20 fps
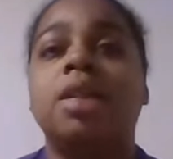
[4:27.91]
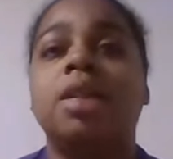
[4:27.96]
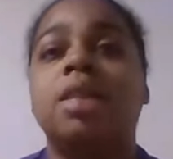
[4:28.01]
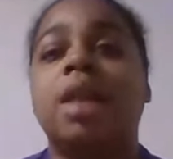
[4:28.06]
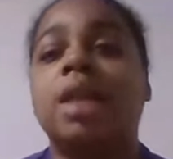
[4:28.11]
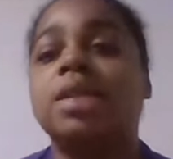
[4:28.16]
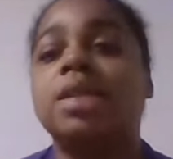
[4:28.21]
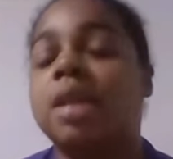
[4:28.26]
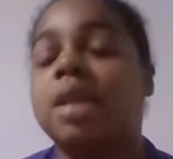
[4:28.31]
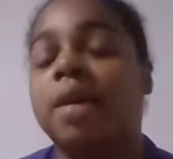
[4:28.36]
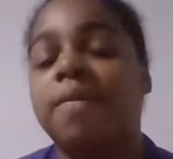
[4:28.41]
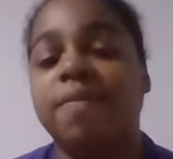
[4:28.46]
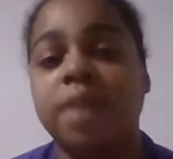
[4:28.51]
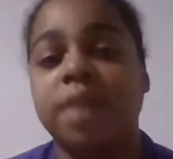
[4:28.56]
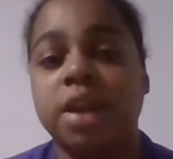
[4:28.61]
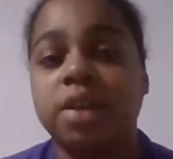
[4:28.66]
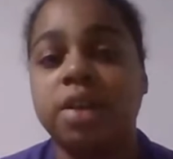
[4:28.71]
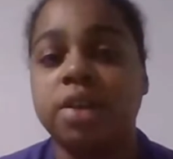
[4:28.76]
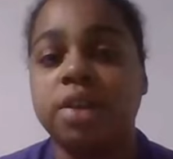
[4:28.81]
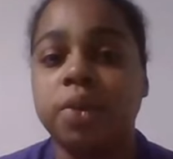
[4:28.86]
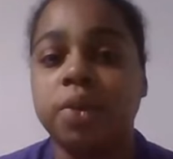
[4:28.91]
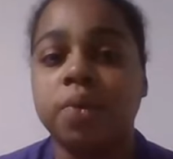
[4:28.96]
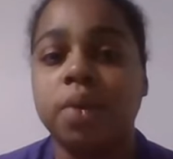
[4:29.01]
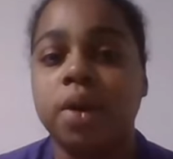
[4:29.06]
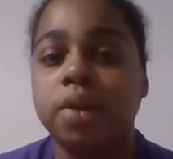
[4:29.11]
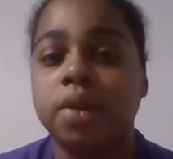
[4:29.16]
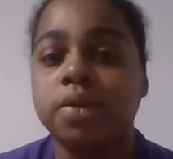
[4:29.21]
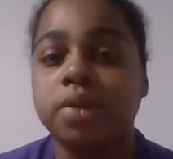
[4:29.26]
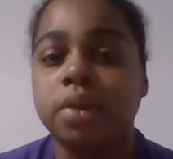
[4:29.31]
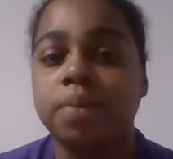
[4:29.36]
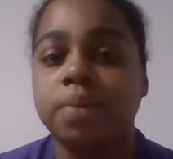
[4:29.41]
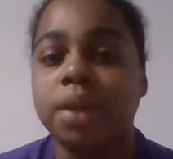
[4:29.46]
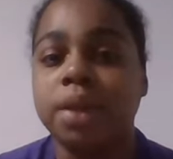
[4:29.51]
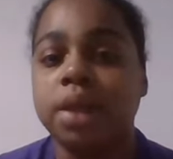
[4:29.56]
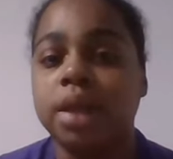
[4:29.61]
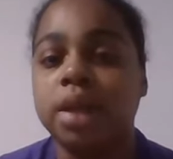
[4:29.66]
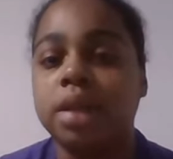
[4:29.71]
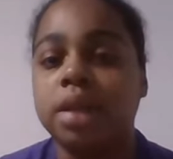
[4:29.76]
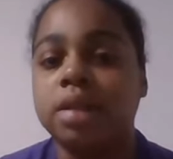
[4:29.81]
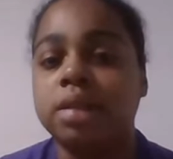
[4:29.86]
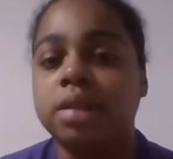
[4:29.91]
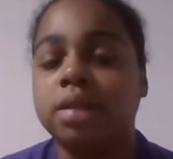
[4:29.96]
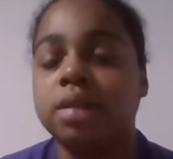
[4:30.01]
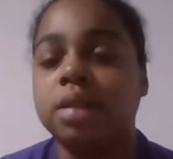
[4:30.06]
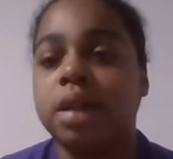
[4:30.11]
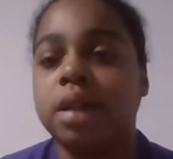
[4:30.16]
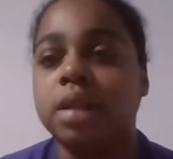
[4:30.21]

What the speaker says: that's not fair to you also, because